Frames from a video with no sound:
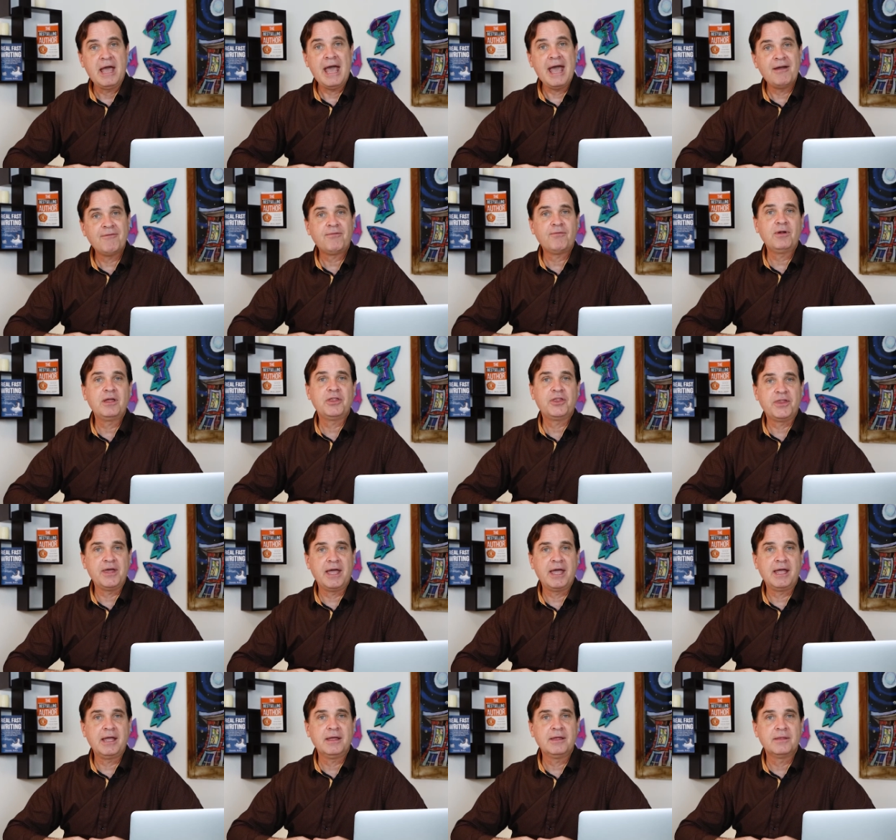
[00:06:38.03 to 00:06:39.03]

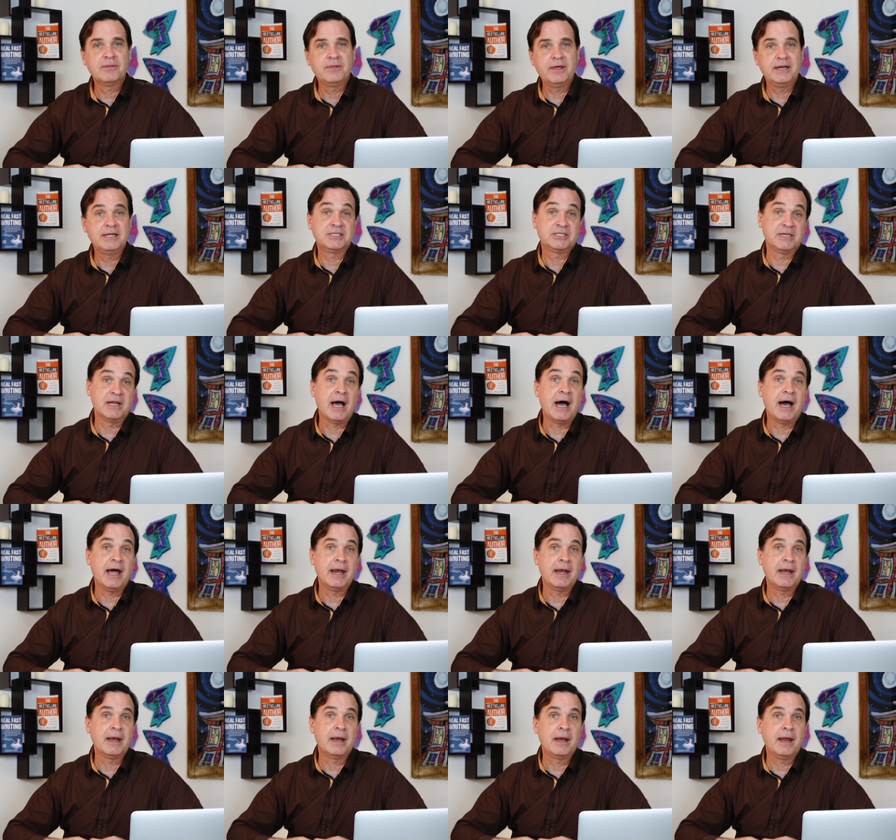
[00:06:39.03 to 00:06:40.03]
everything that is
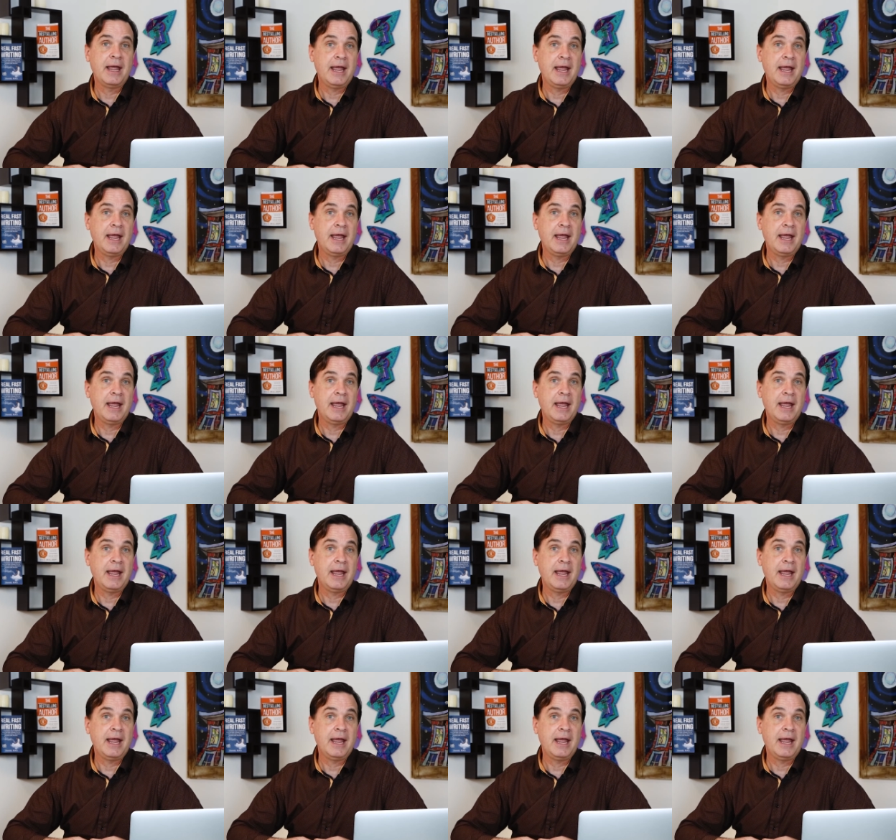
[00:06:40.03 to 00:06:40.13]
not